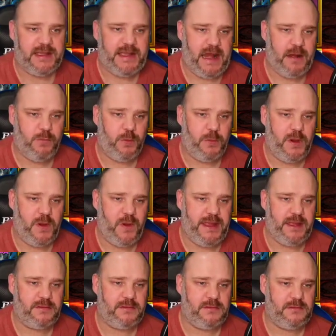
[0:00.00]
Cannibal
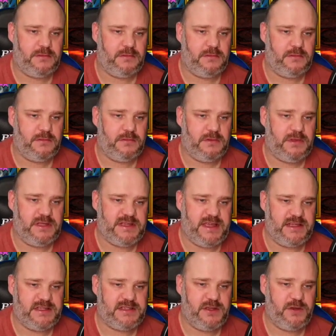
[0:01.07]
Might is
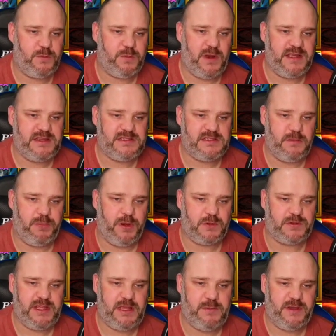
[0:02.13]
A2, places a
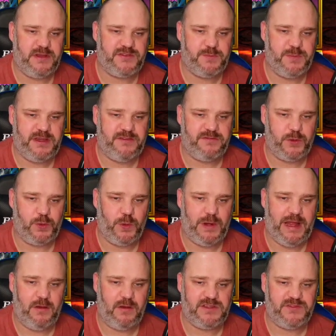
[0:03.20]
block debuffs buff on all
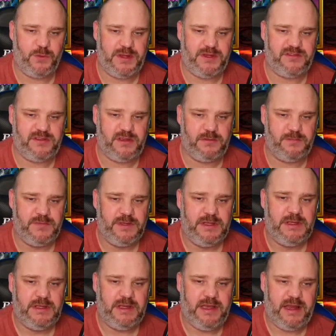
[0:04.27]
allies for 1 turn,
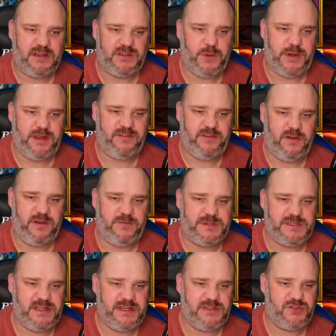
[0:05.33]
and a
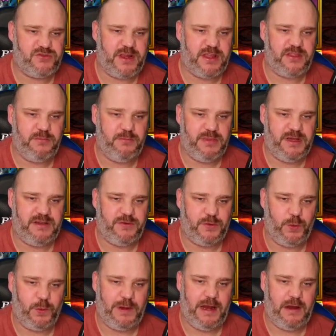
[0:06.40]
25% strengthen buff
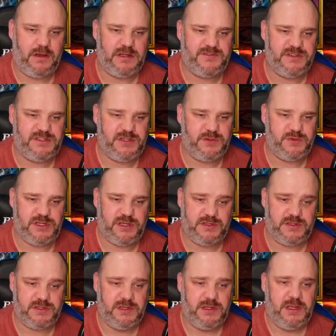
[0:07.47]
on all allies for 2
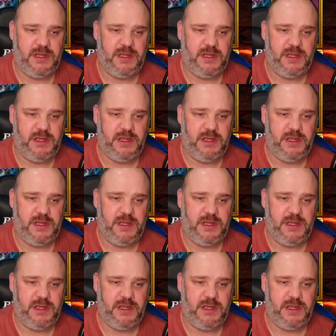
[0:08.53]
turns.